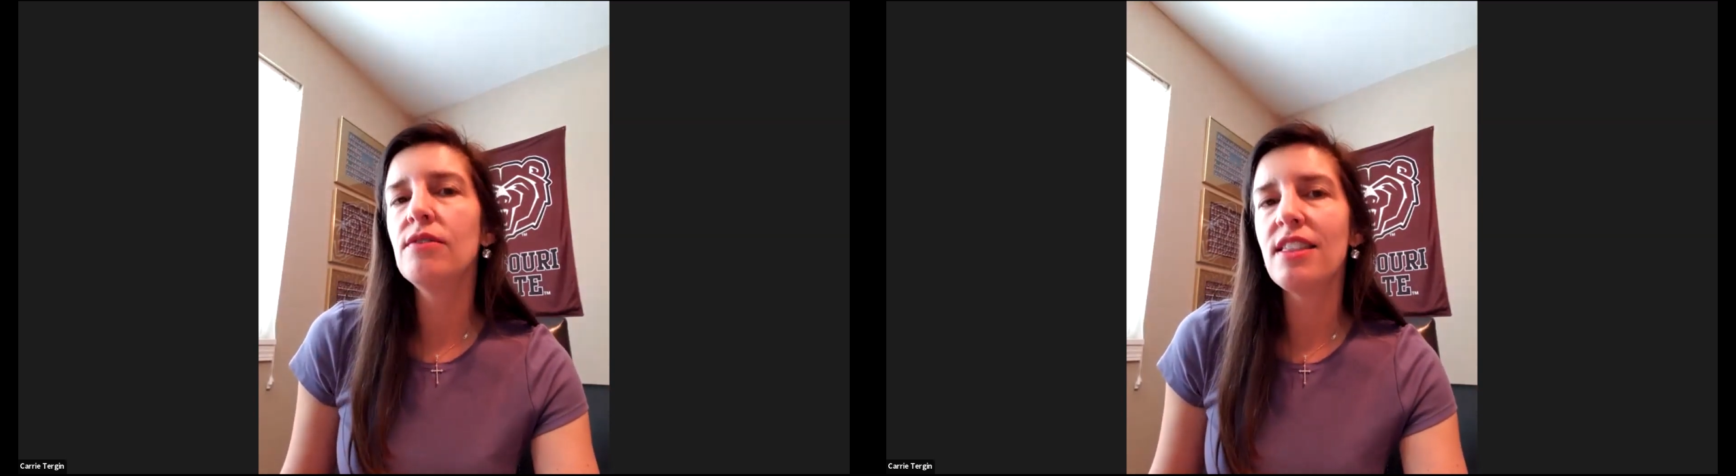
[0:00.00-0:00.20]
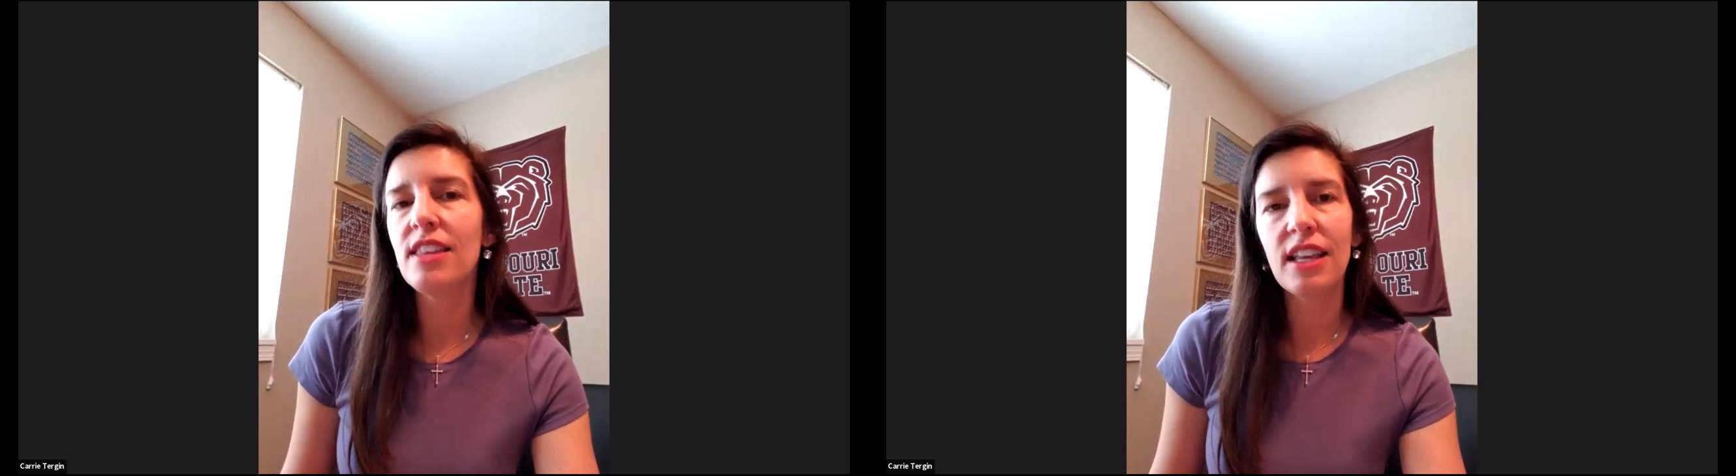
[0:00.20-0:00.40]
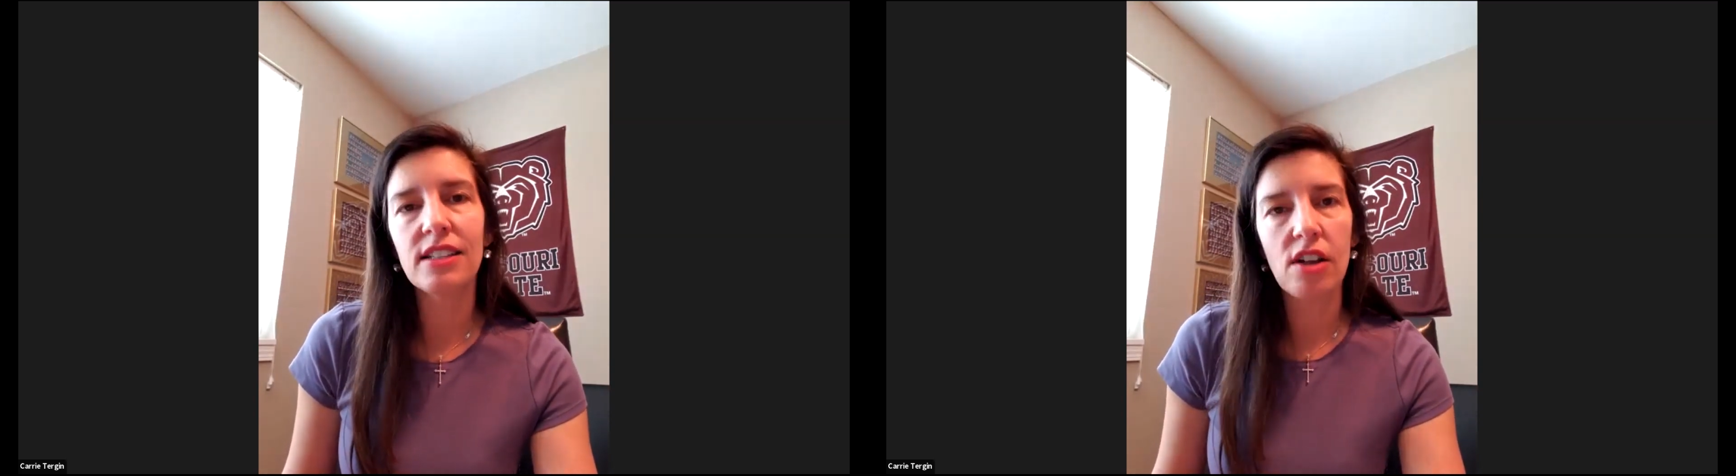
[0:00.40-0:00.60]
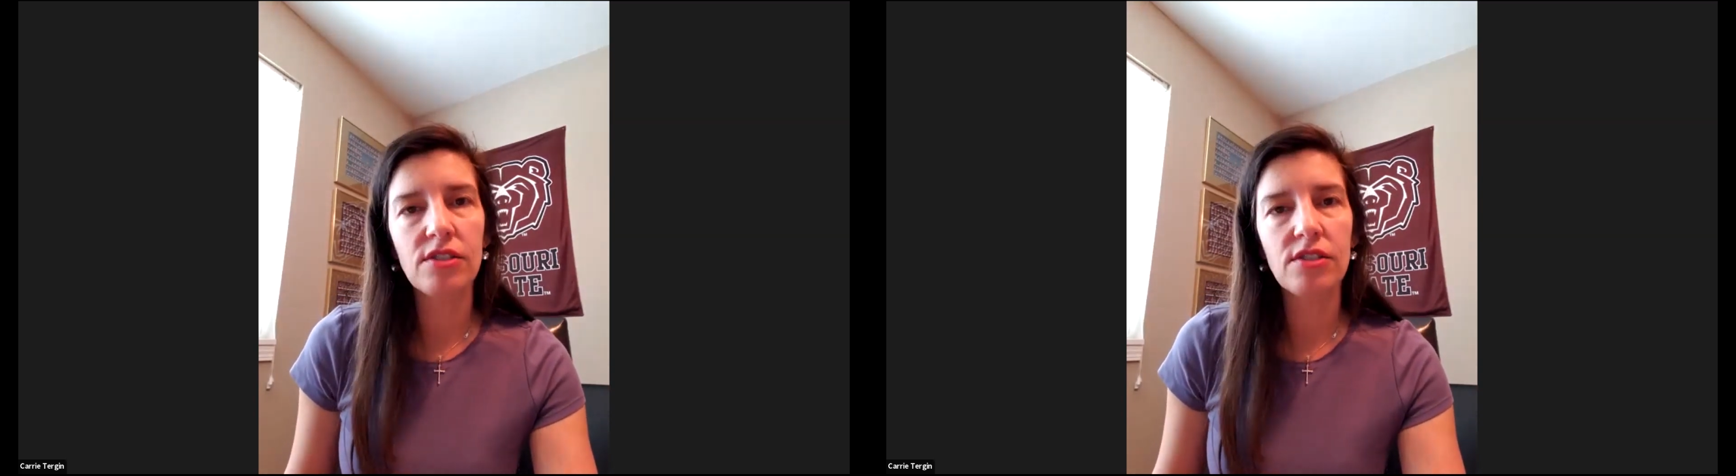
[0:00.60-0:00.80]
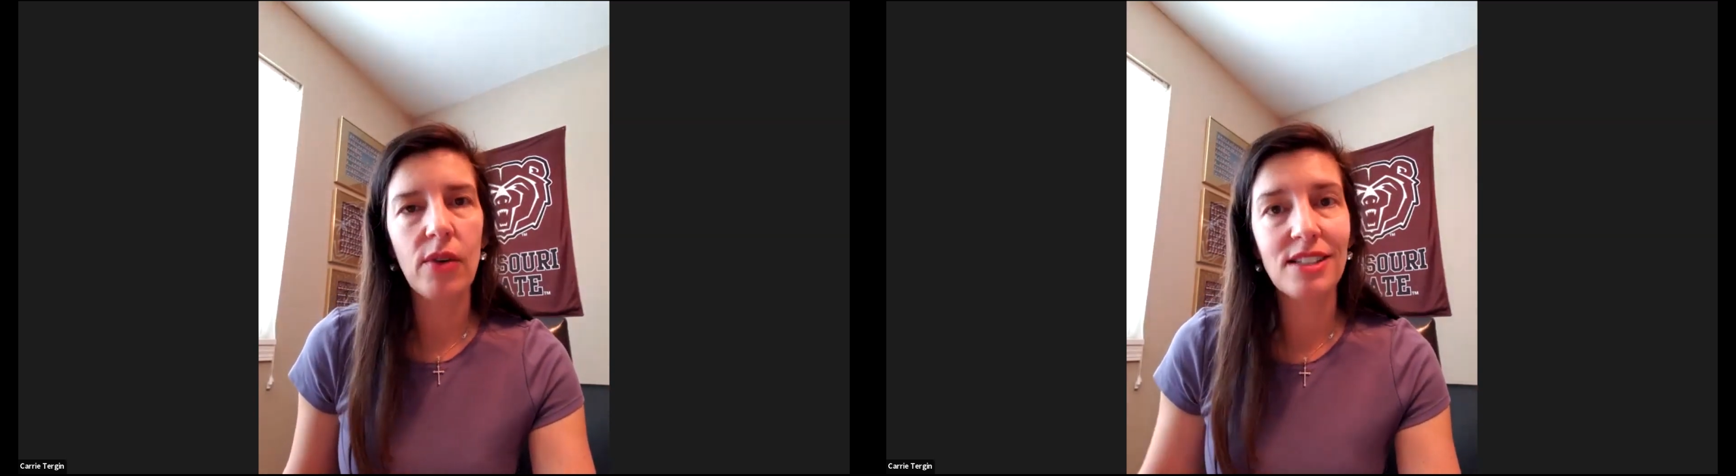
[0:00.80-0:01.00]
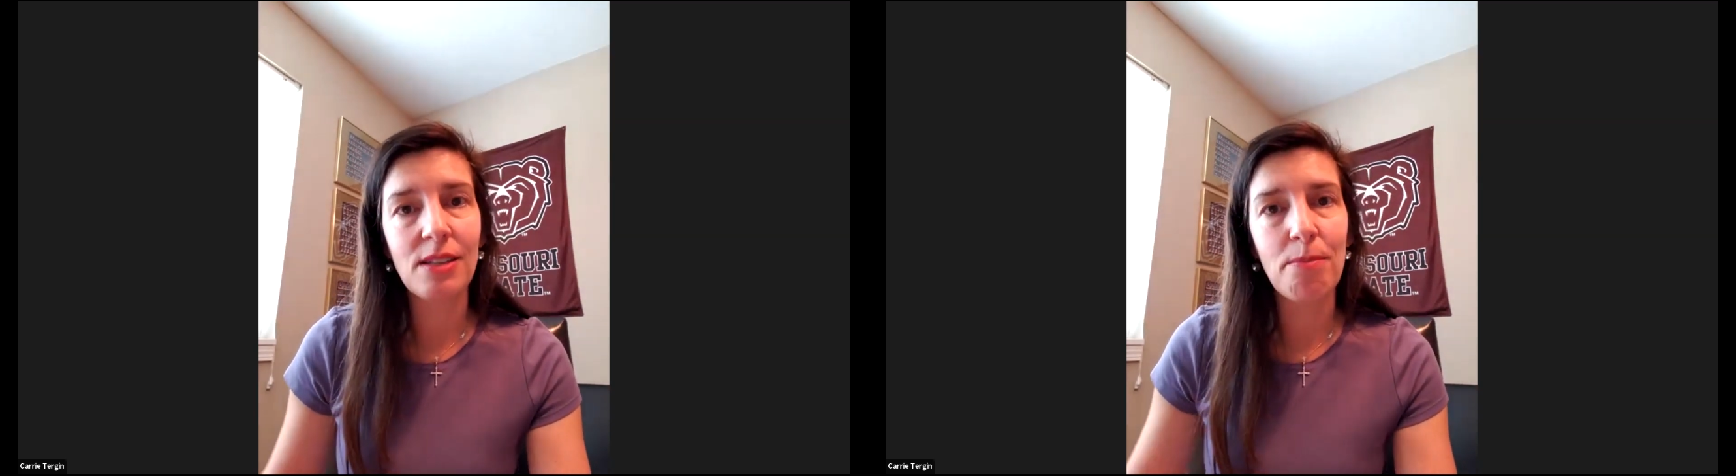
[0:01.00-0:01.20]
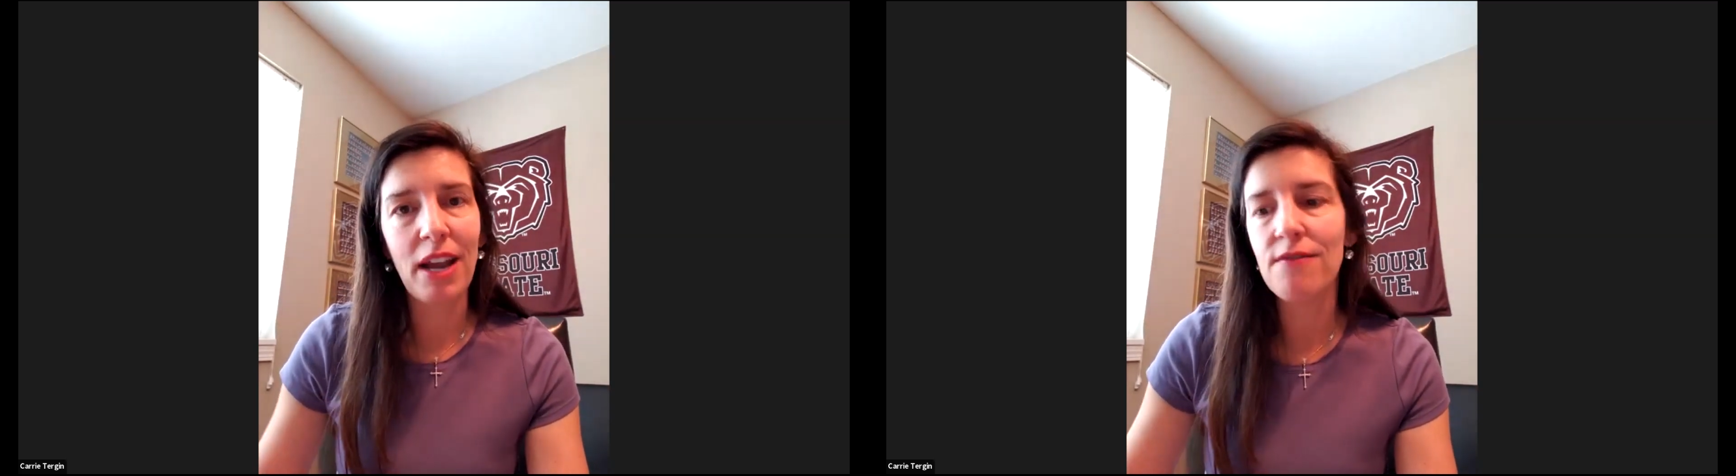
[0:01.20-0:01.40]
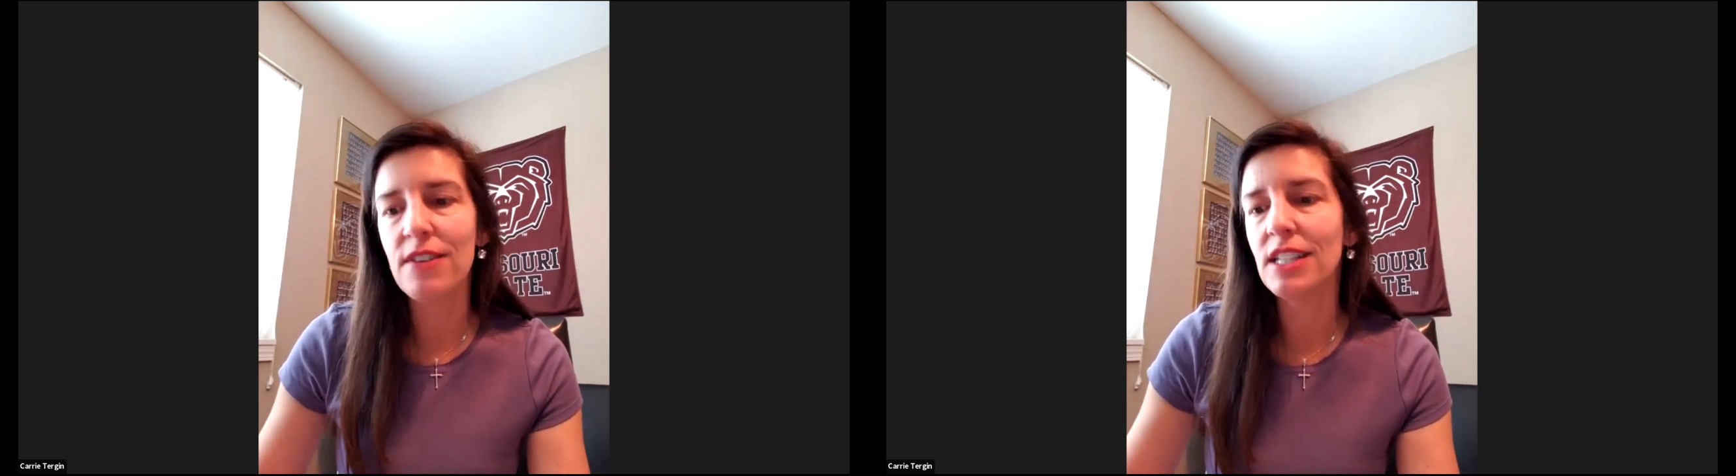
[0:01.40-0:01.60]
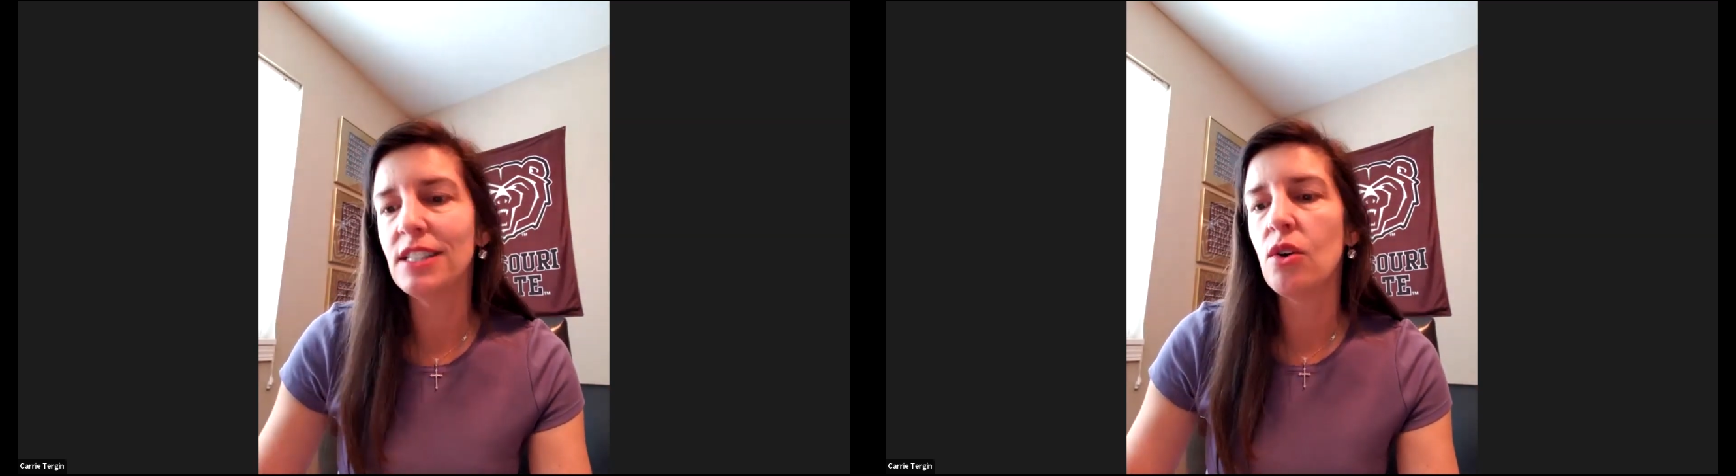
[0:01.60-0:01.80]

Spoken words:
I think, has also had some benefits.